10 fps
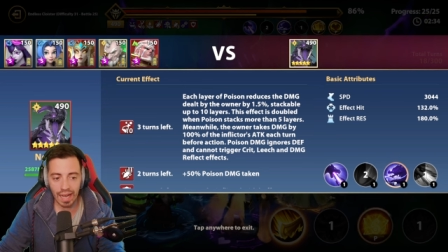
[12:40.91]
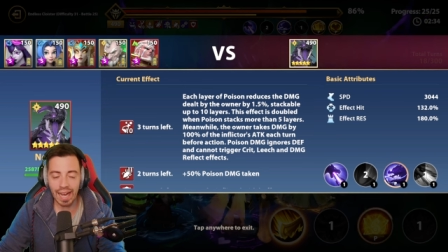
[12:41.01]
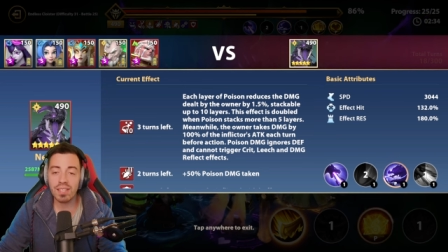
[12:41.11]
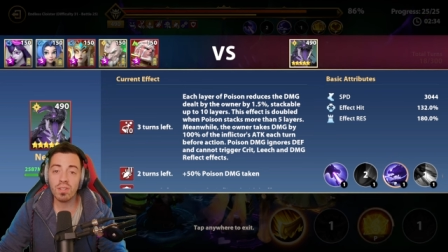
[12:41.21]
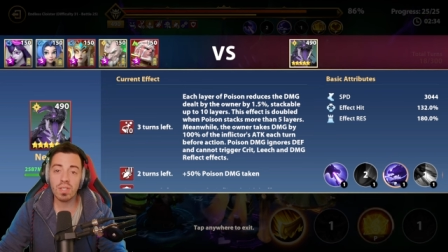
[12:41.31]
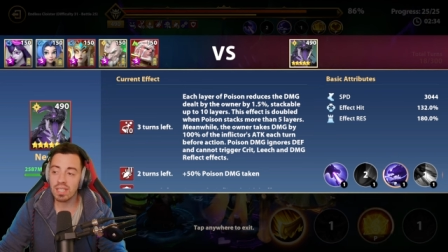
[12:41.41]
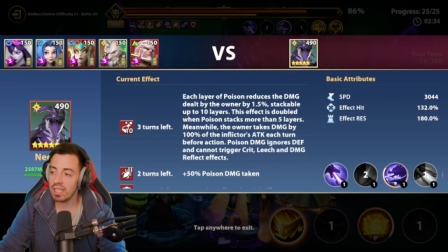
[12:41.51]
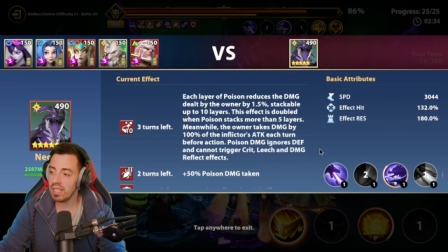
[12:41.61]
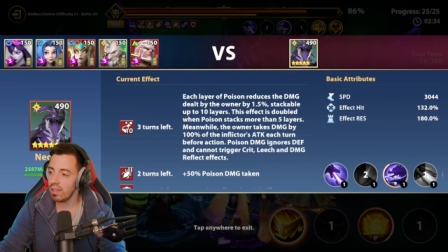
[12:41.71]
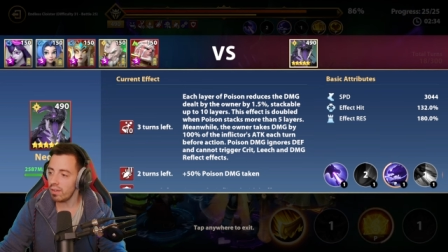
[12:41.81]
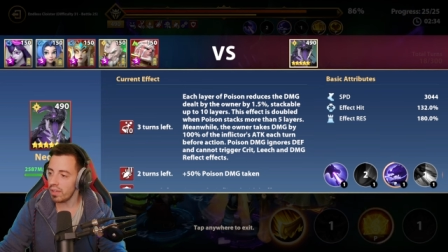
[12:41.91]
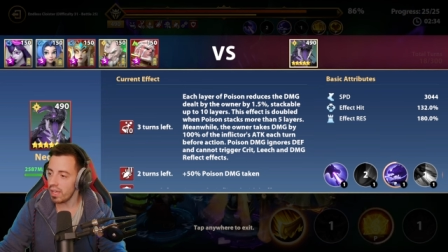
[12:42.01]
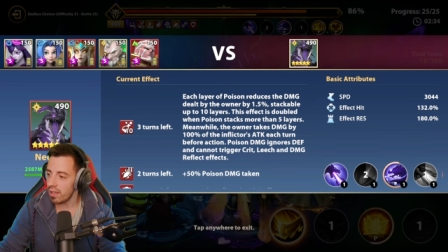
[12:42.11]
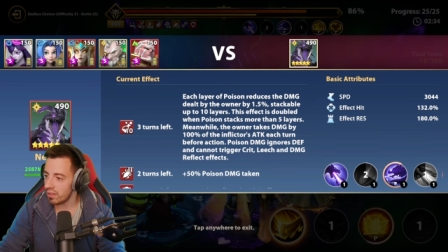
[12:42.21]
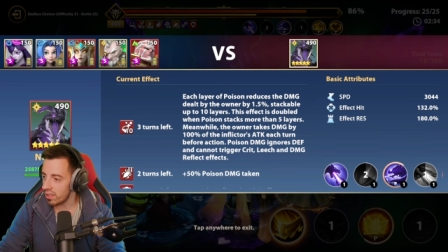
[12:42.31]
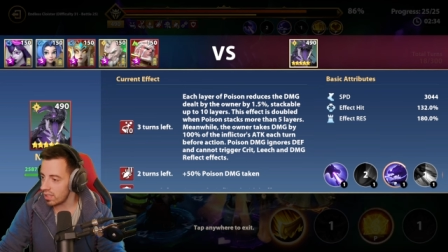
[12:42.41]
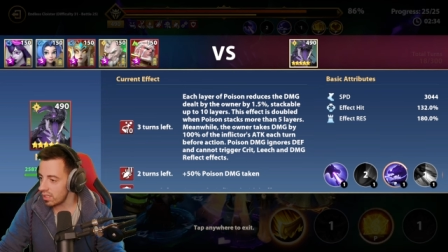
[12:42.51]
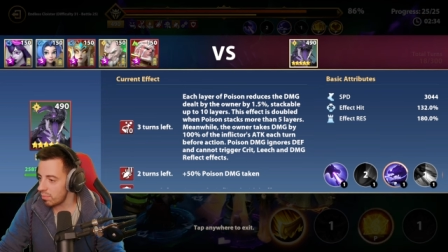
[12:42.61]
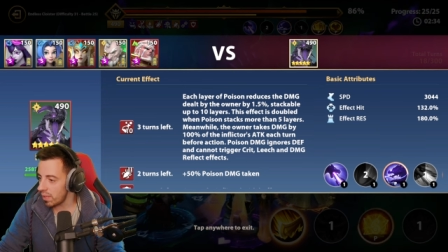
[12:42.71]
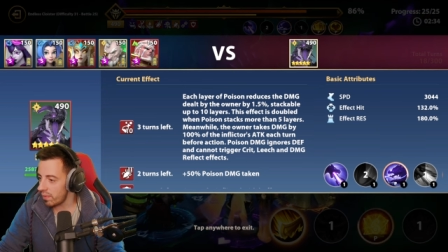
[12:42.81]
as you see, uh, yeah, this
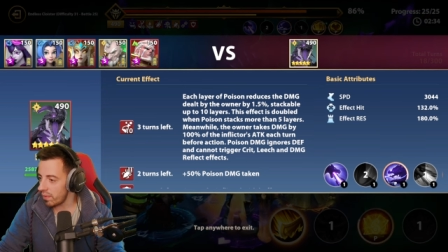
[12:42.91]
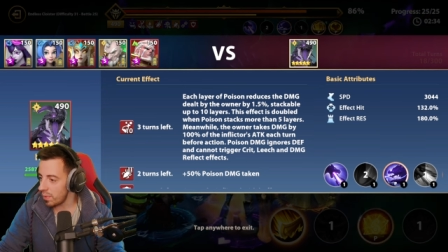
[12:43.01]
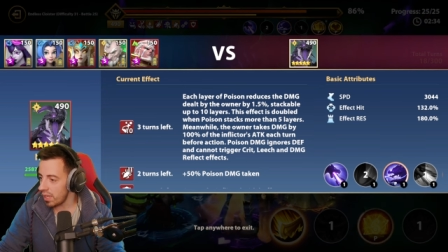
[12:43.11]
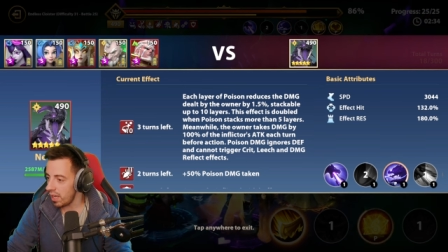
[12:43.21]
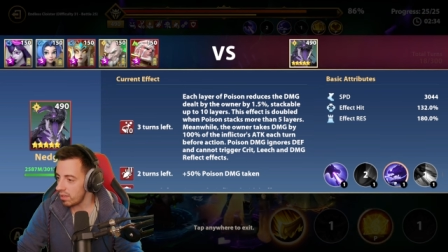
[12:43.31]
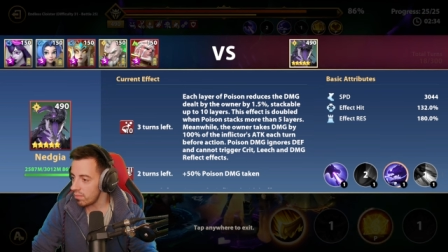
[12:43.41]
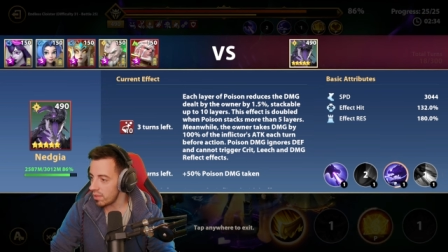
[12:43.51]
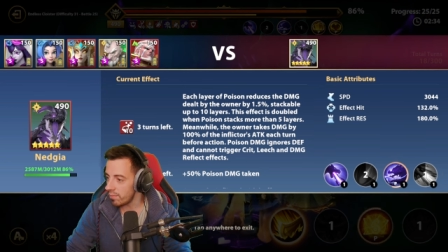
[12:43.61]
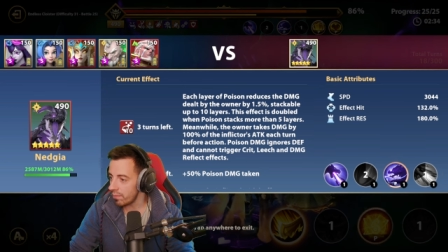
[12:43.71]
is be behind me.